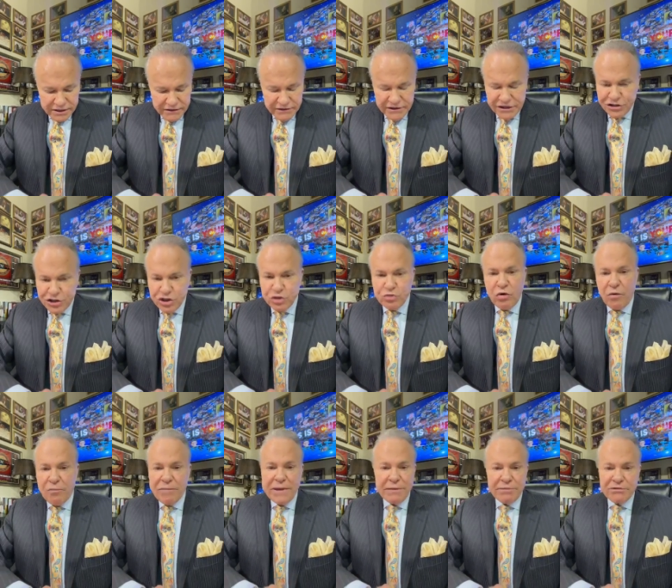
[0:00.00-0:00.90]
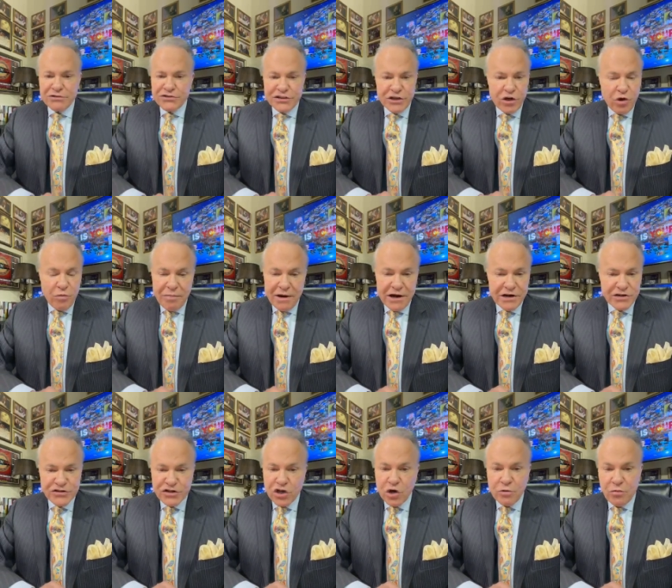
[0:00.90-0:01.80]
that you won't be able to see on
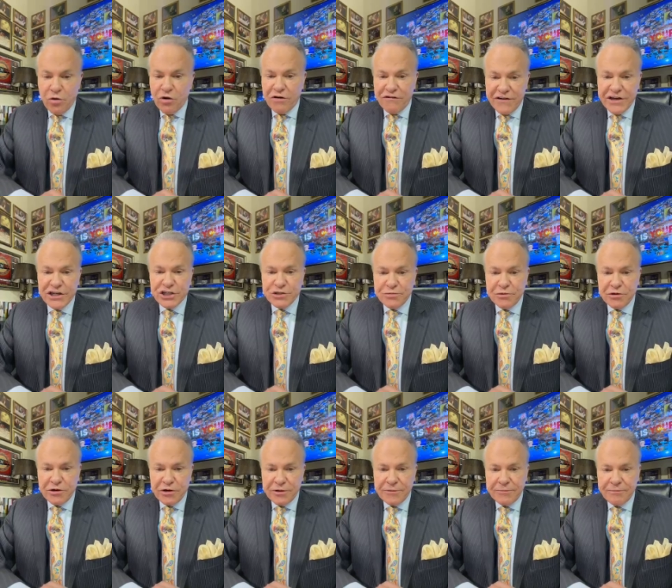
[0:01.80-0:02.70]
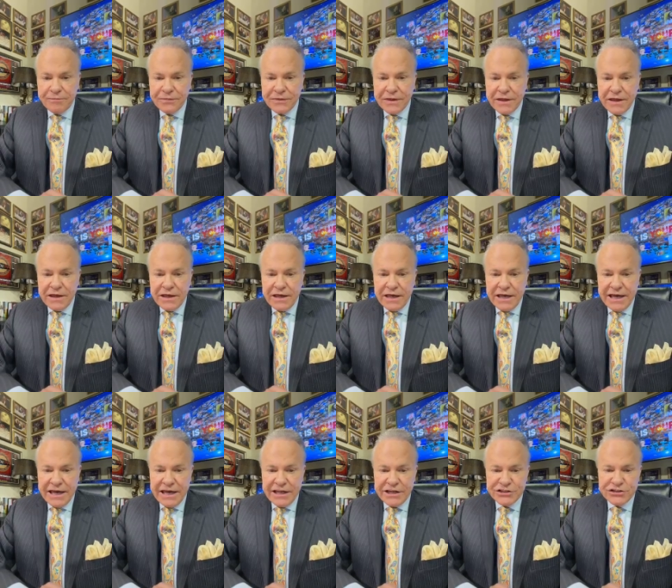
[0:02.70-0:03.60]
Periscope or Facebook
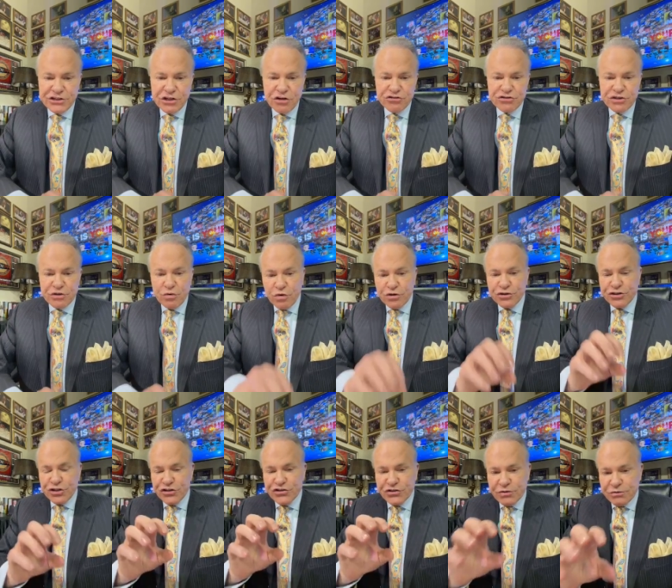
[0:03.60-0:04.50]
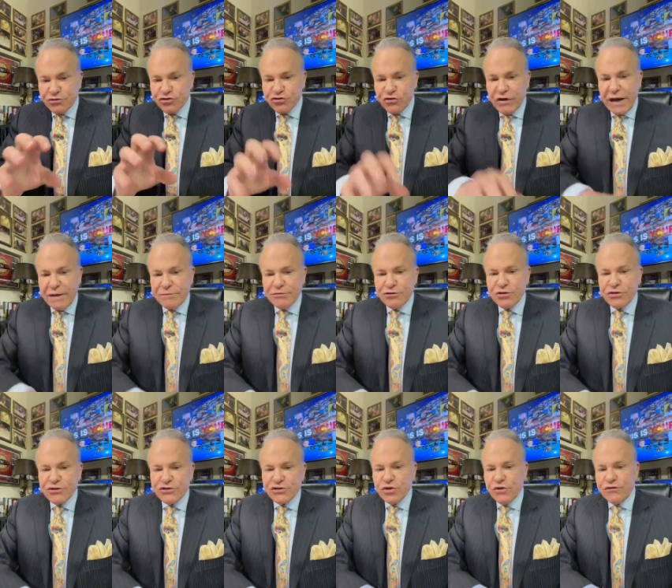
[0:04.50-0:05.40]
and it's those that will just subscribe to
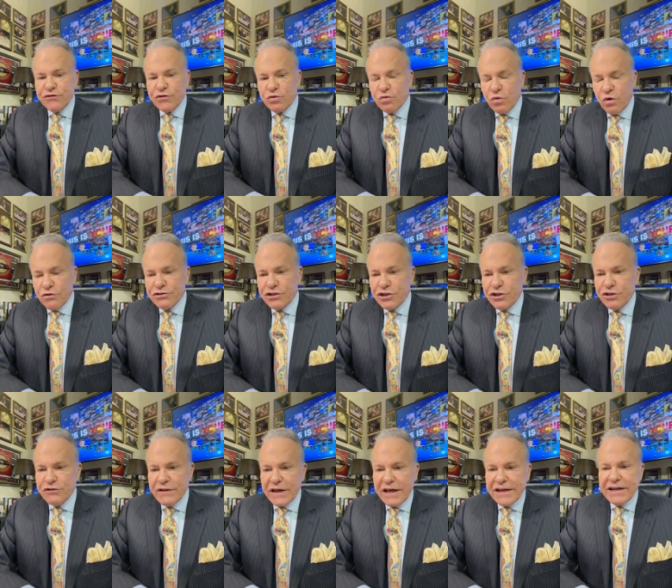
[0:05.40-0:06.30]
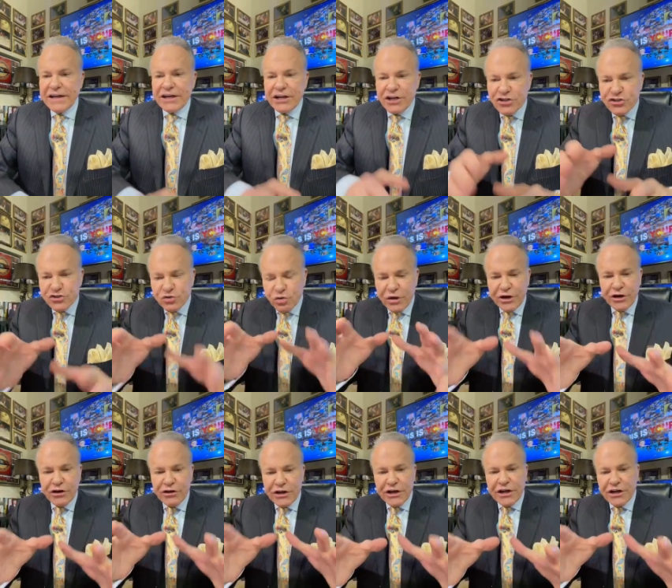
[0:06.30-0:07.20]
it. So if you want to do that, now here's
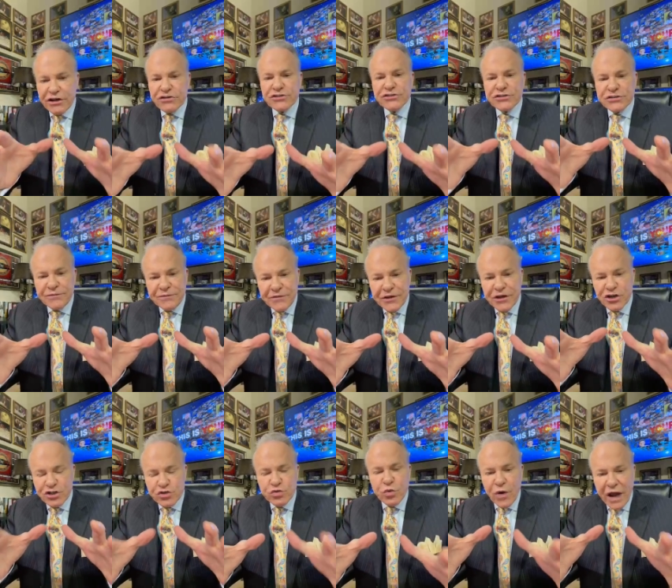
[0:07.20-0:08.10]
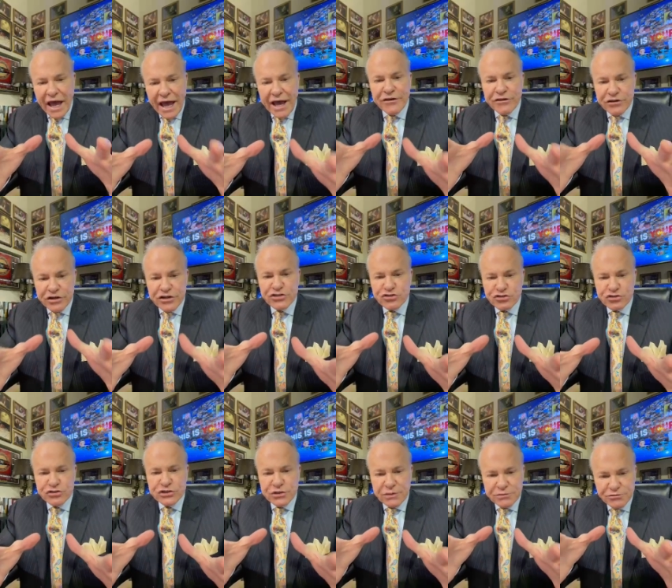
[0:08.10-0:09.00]
here, here's here's how you just
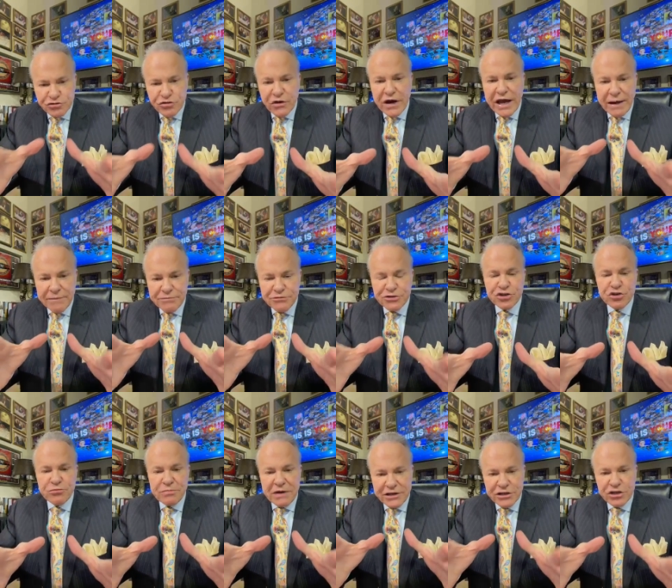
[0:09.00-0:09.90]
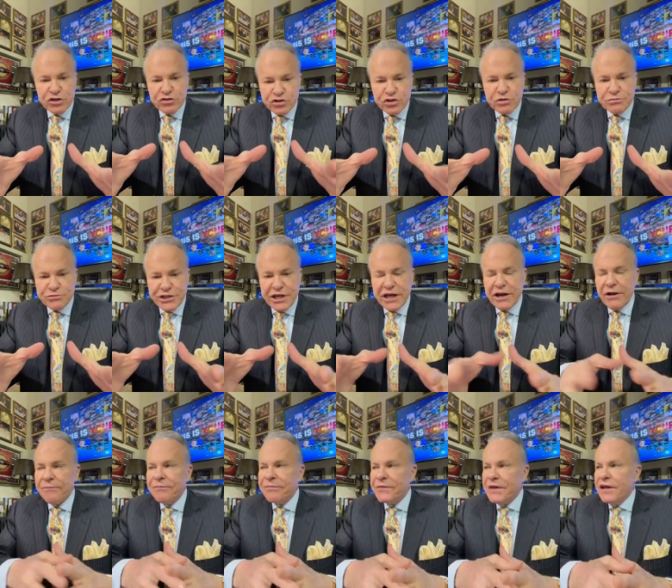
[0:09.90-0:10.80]
subscribe to my YouTube channel.
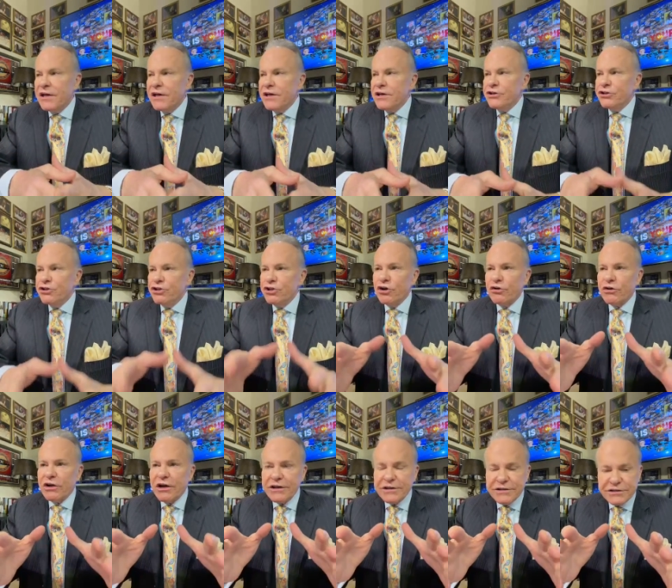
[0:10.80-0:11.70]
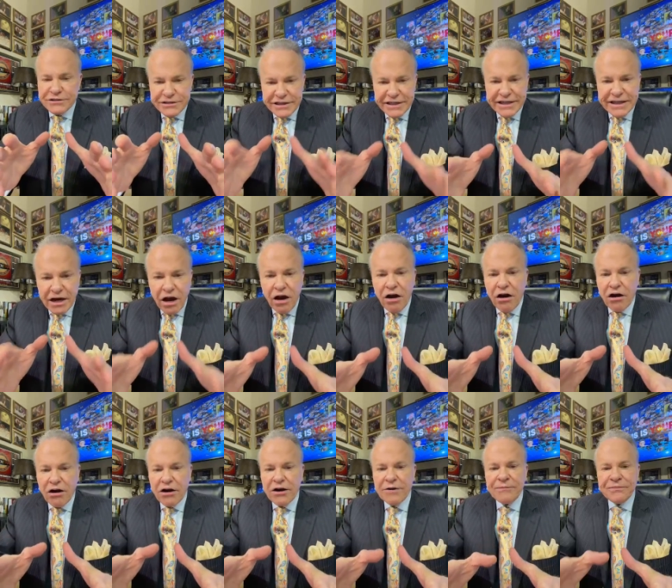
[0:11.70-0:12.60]
You go to
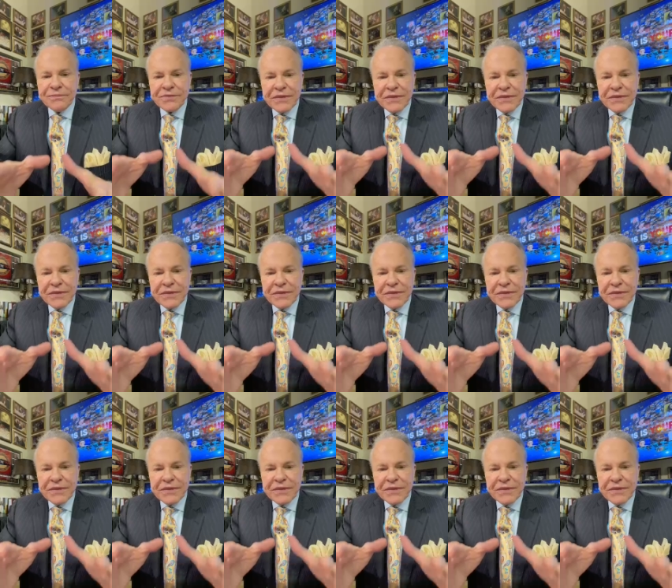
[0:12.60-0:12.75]
drh